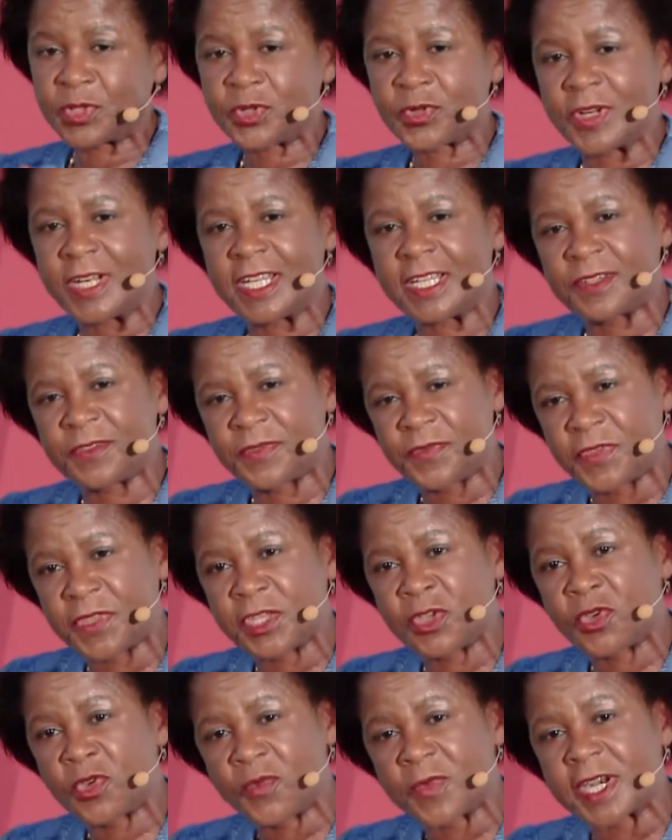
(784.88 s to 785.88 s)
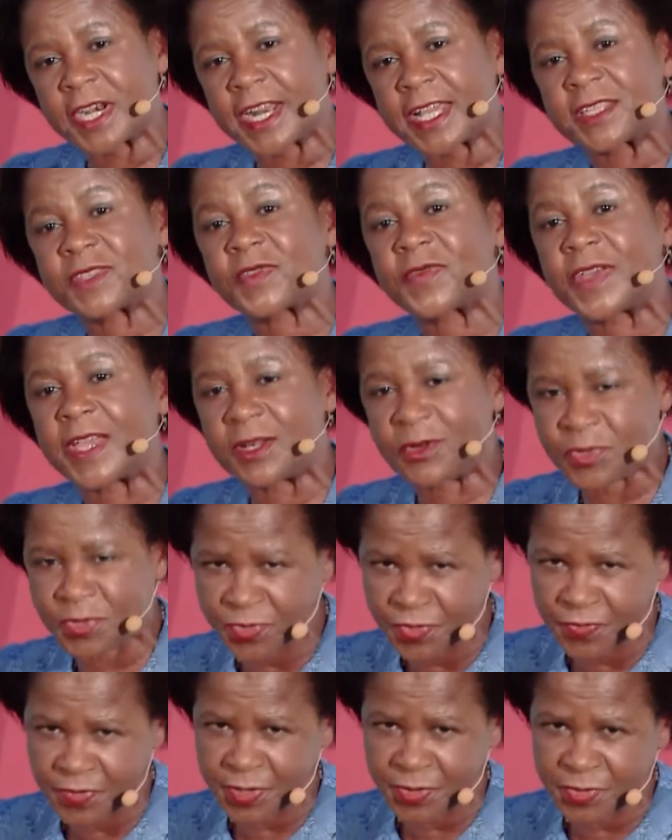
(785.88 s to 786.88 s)
to live the human rights
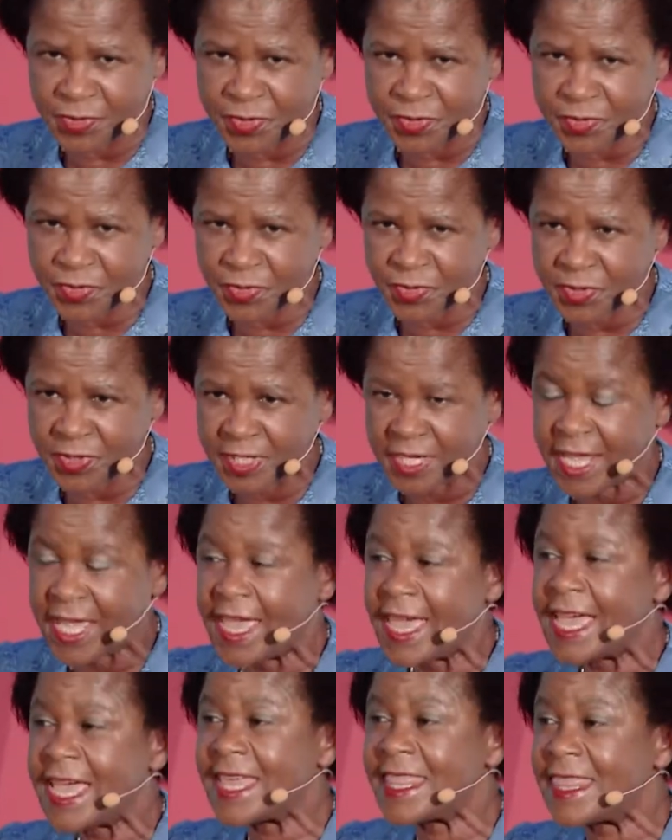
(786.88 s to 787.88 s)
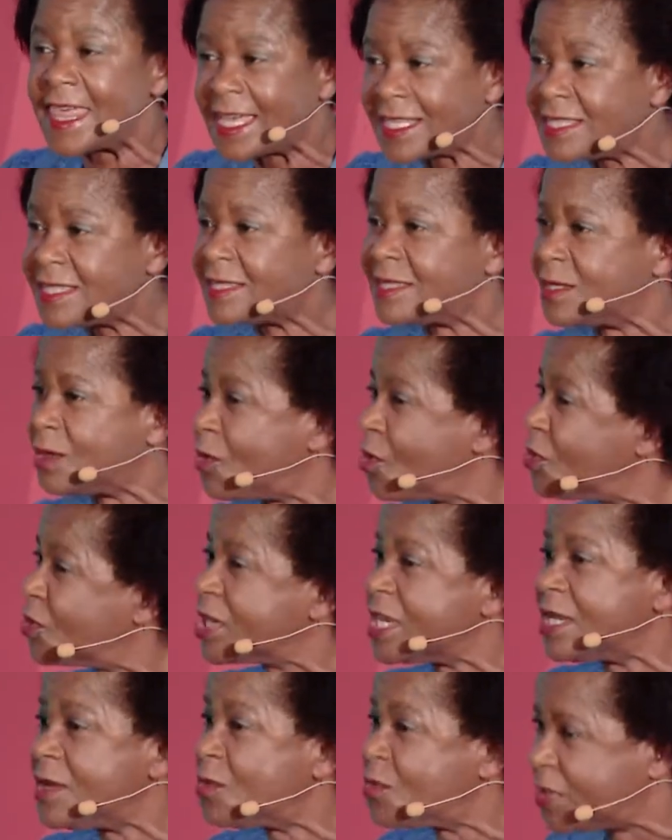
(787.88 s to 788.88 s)
values of our constitution. And that's the
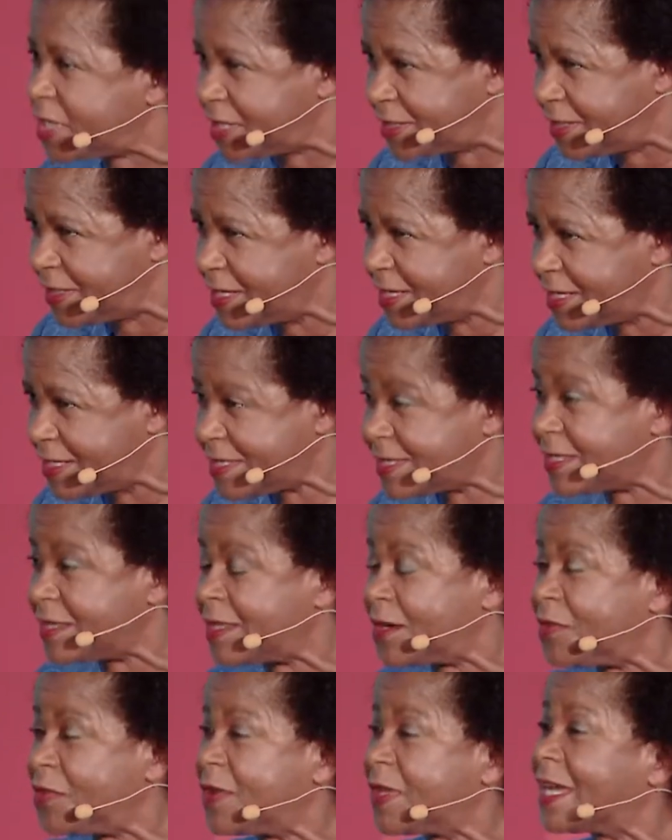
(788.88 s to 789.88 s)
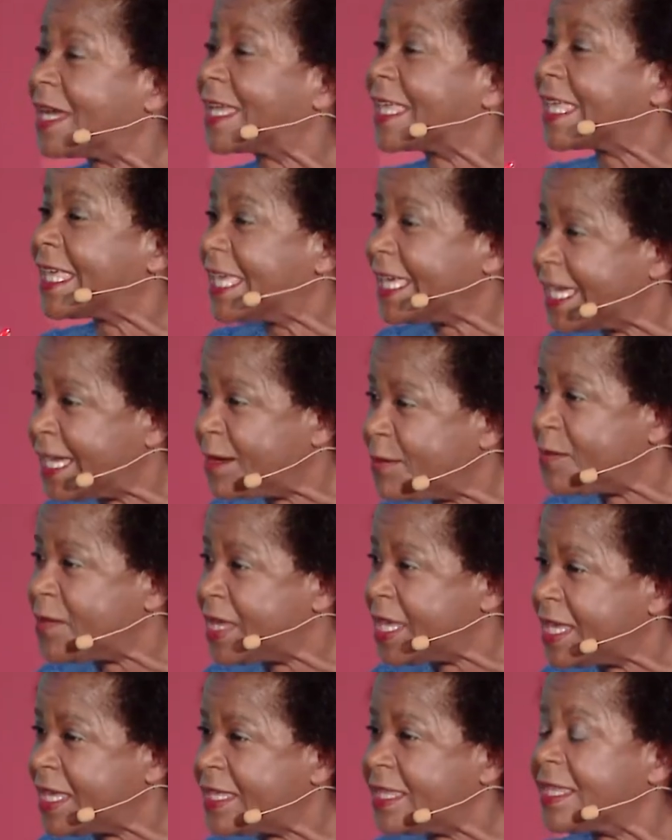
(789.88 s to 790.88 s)
only way South Africa can
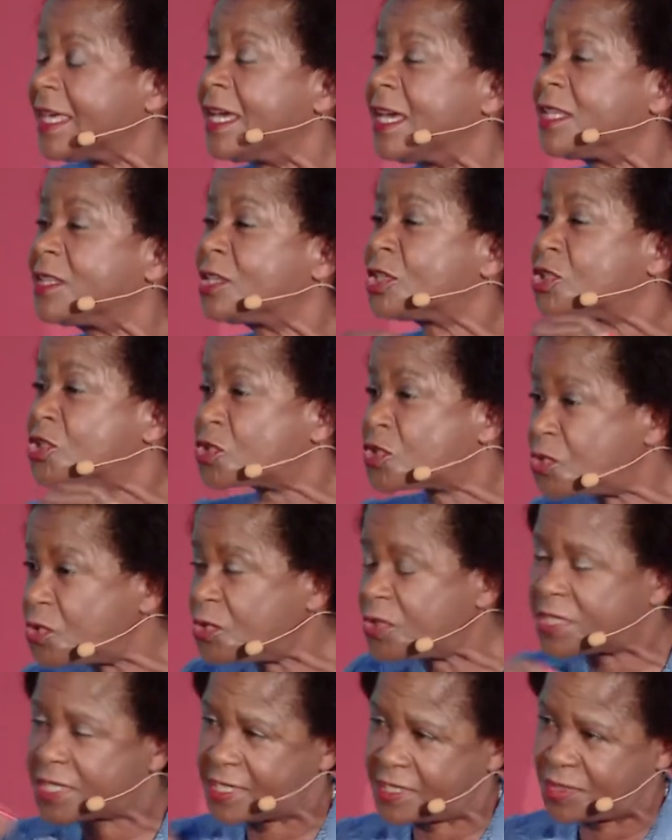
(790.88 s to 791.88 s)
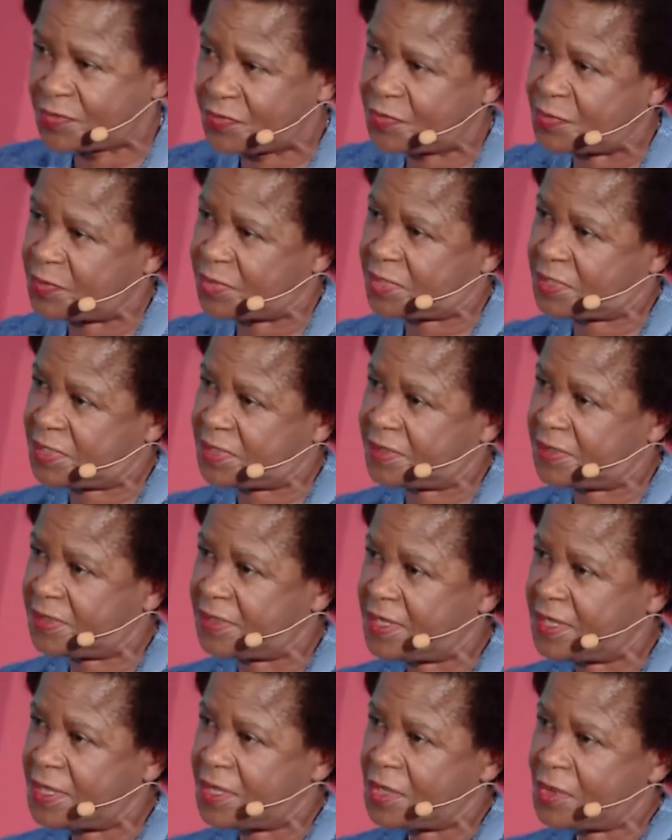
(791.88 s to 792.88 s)
make the true transformation
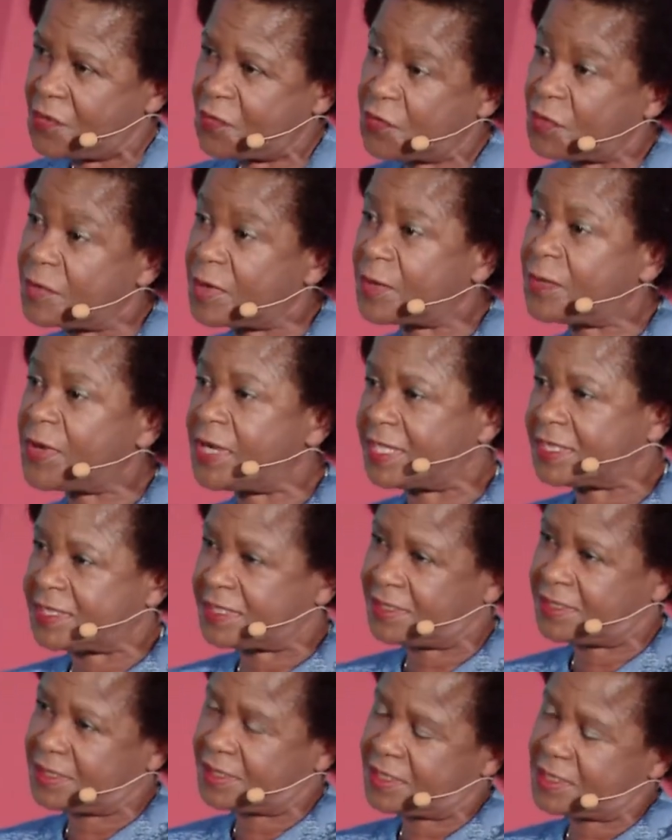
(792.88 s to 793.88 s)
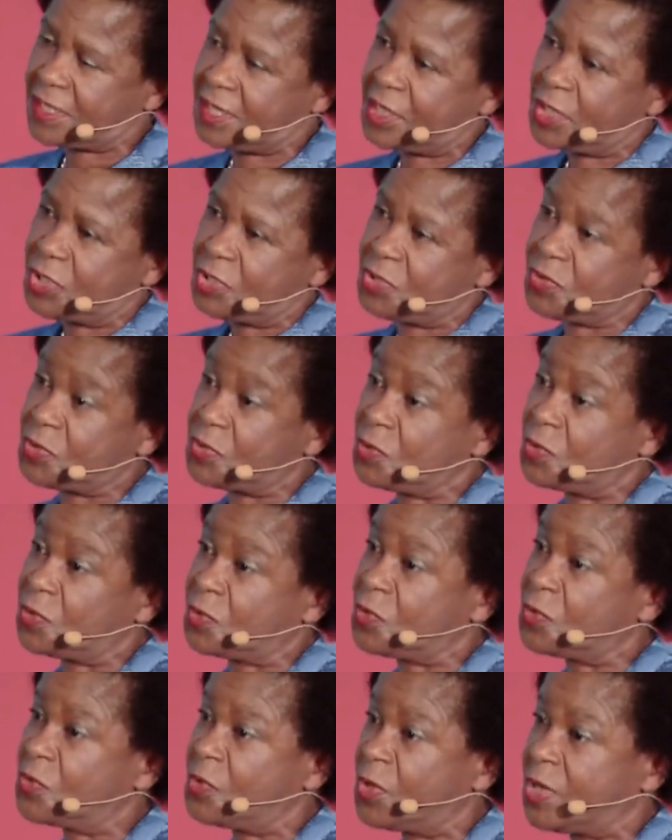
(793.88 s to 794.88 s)
from apartheid
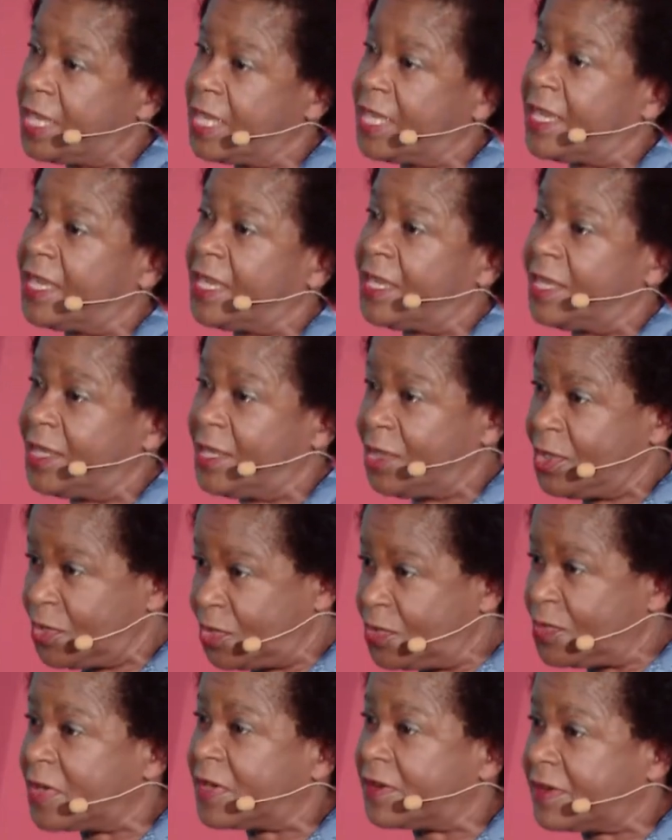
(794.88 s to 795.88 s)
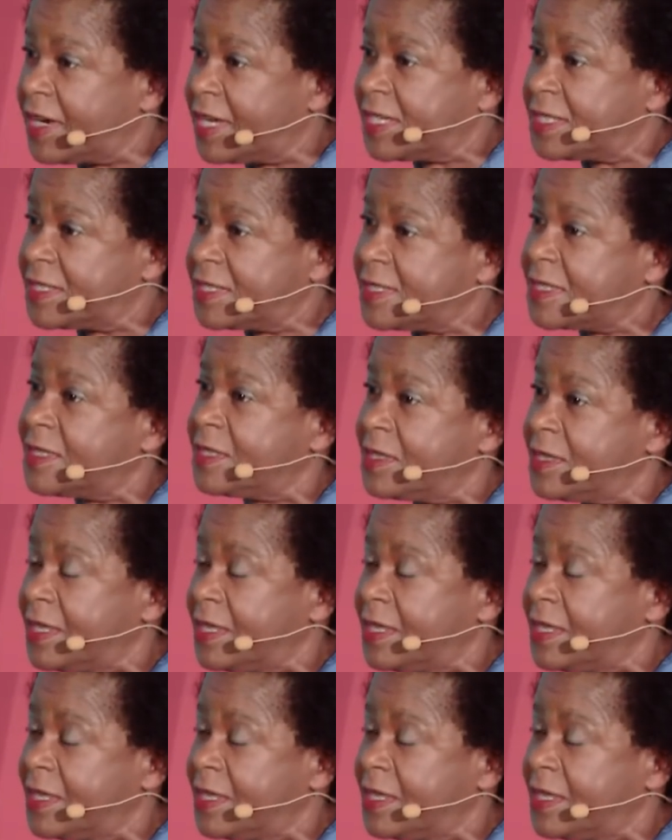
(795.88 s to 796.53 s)
to a human rights,